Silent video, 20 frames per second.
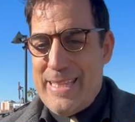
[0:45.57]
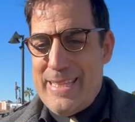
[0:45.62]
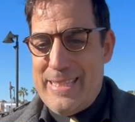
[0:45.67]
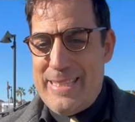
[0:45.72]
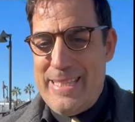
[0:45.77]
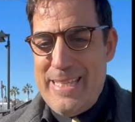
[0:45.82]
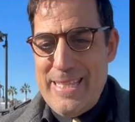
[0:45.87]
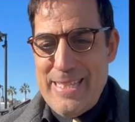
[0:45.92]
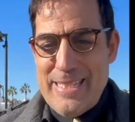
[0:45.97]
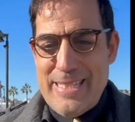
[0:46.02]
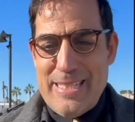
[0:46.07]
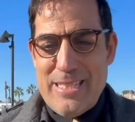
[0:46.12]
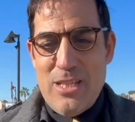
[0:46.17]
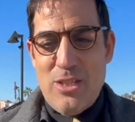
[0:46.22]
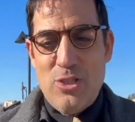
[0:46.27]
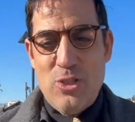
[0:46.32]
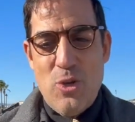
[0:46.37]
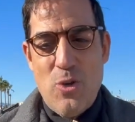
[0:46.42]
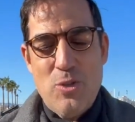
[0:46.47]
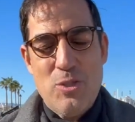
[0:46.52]
These
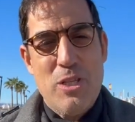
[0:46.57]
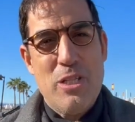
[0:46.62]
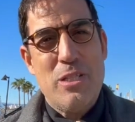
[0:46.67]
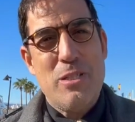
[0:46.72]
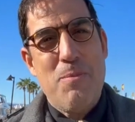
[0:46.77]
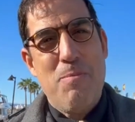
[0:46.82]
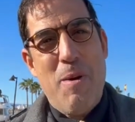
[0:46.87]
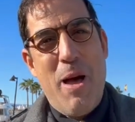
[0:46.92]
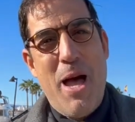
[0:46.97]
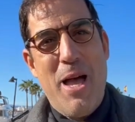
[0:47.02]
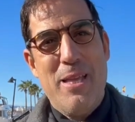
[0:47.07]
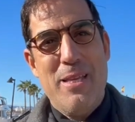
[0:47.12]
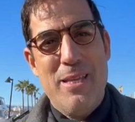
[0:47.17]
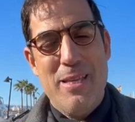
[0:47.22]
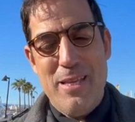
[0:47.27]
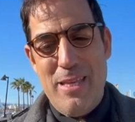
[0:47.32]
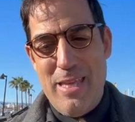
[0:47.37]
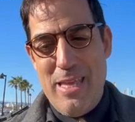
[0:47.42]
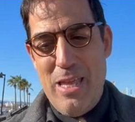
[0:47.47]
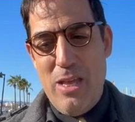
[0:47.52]
sources might
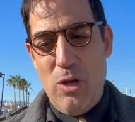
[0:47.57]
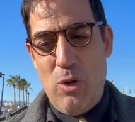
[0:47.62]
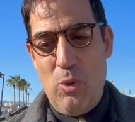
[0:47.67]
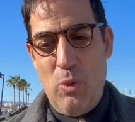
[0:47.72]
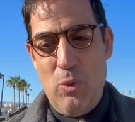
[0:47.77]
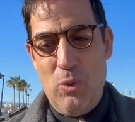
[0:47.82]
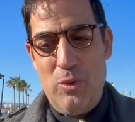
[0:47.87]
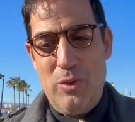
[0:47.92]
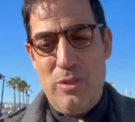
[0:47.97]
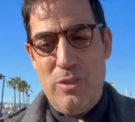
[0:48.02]
include